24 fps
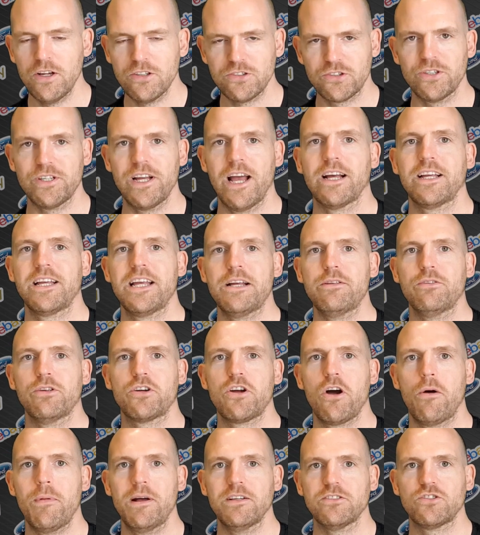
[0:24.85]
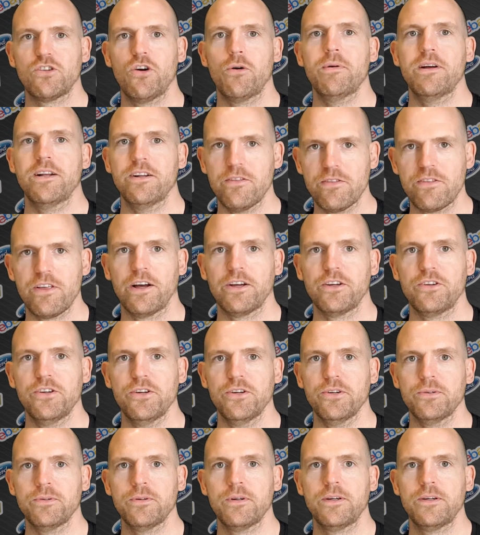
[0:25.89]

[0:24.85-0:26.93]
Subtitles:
So yeah, keep the comments coming and thank you.